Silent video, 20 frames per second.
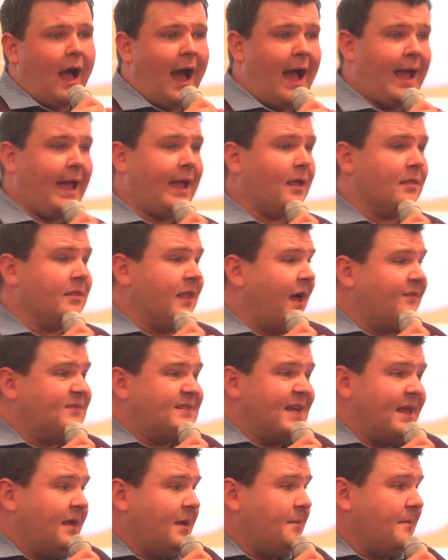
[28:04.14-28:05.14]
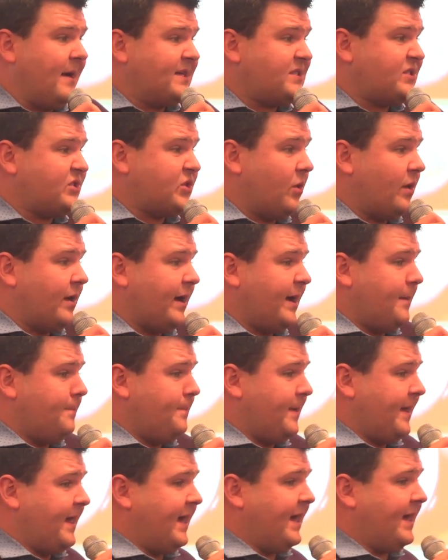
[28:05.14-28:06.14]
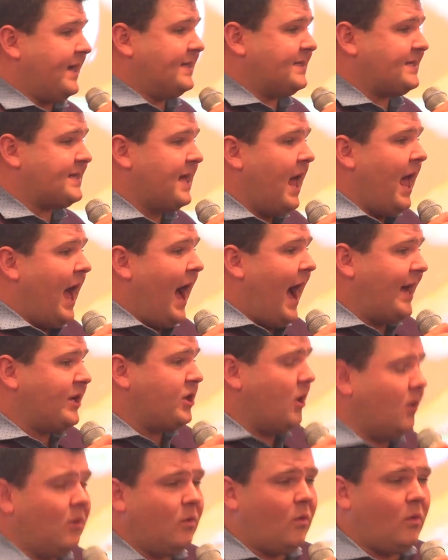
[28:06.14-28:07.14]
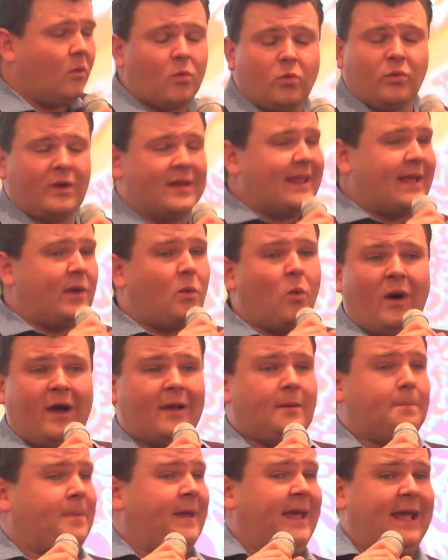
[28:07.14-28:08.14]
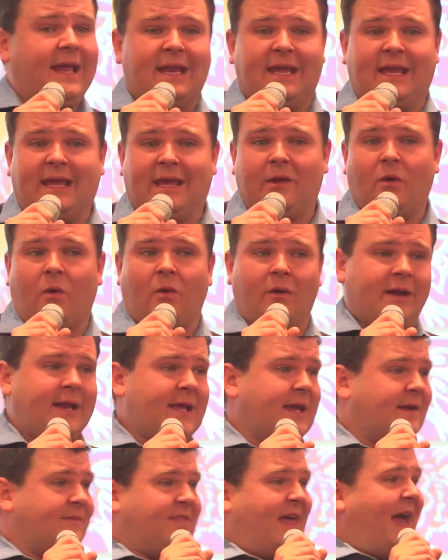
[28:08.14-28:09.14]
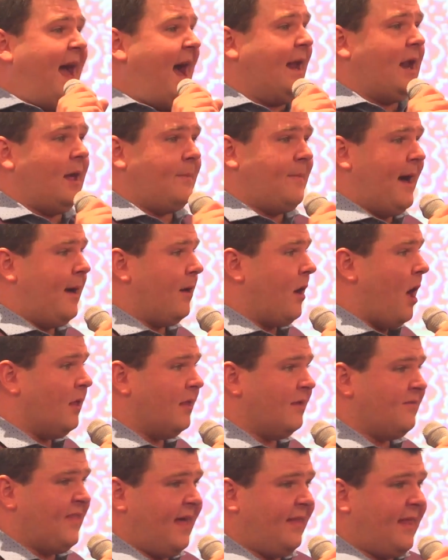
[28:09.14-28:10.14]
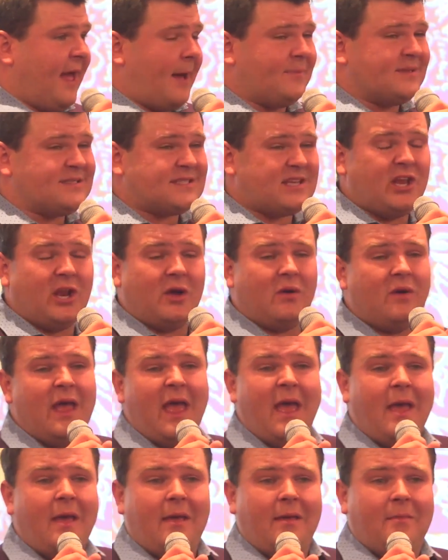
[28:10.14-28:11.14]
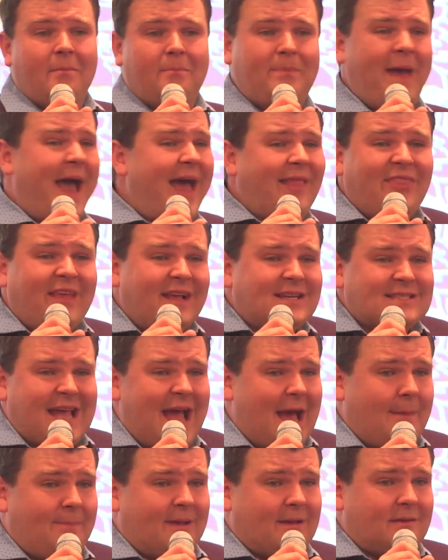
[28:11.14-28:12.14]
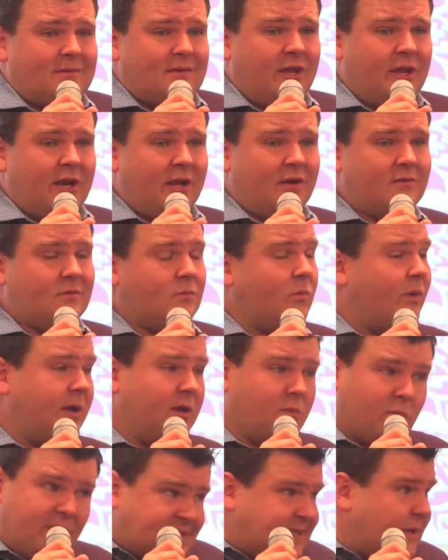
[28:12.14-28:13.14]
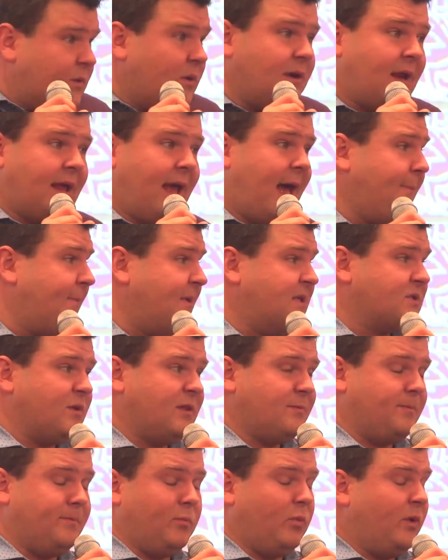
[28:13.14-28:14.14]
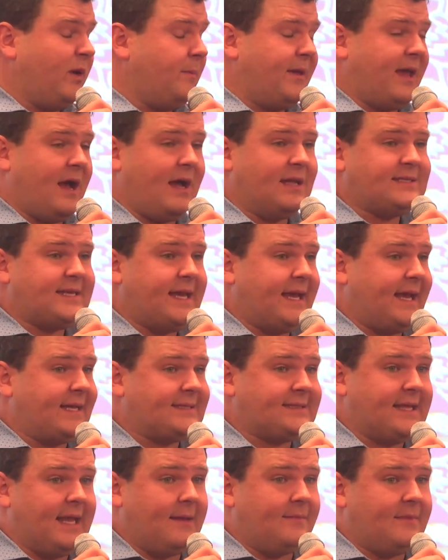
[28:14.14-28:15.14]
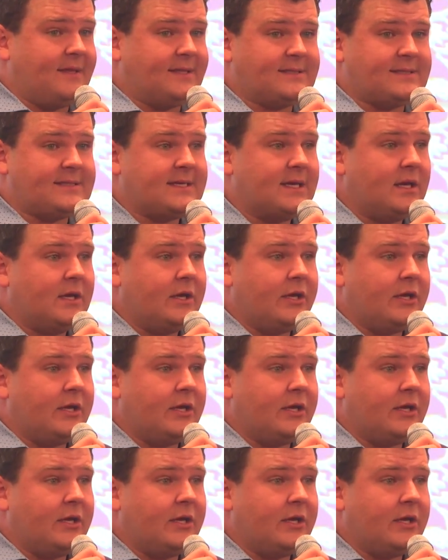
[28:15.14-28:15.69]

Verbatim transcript: I love telling my story because I don't really want pity or any of that about all of that happens. You know, bad things happen. You know, we, we see what happens with when Beyonce gets lemons,